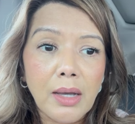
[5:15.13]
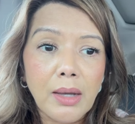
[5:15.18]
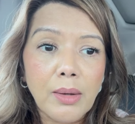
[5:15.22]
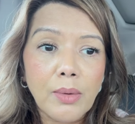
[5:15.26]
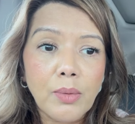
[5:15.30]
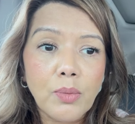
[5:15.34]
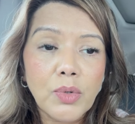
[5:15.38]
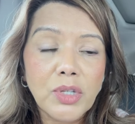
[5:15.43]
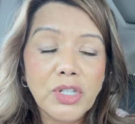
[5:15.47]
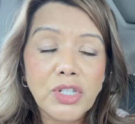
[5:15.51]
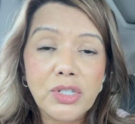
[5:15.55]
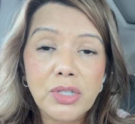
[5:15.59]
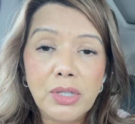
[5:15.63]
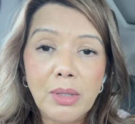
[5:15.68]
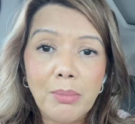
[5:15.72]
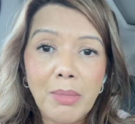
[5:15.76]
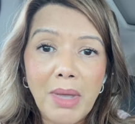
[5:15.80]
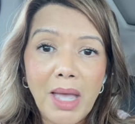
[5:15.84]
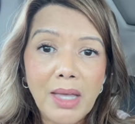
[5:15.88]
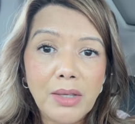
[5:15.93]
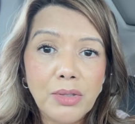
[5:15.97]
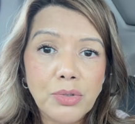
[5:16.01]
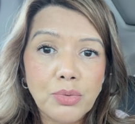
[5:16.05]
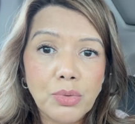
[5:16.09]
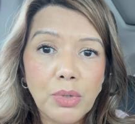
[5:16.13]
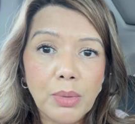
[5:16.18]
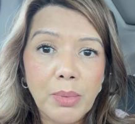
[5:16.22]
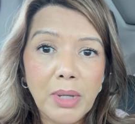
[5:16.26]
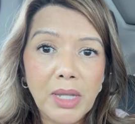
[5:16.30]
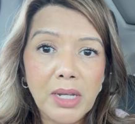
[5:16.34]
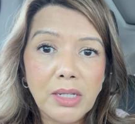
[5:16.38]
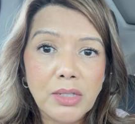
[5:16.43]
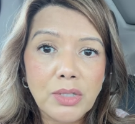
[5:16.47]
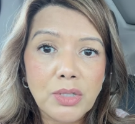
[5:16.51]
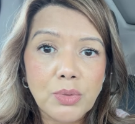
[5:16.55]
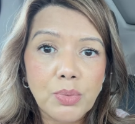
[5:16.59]
which the max
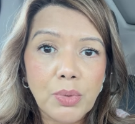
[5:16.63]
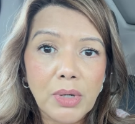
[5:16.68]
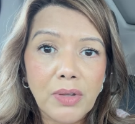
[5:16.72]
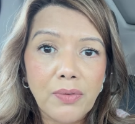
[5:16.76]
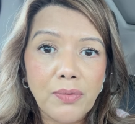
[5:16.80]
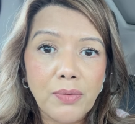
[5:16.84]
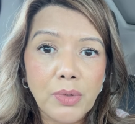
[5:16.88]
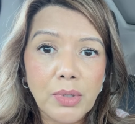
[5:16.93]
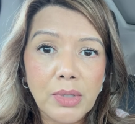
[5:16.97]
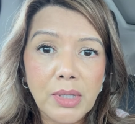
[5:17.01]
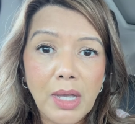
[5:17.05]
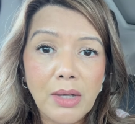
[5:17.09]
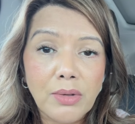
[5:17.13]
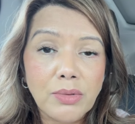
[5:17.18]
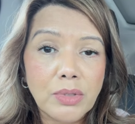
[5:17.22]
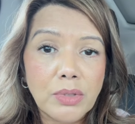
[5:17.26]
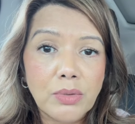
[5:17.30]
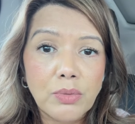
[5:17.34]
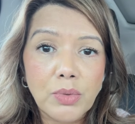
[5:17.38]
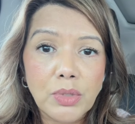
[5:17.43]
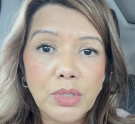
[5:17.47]
rebate is $24,000,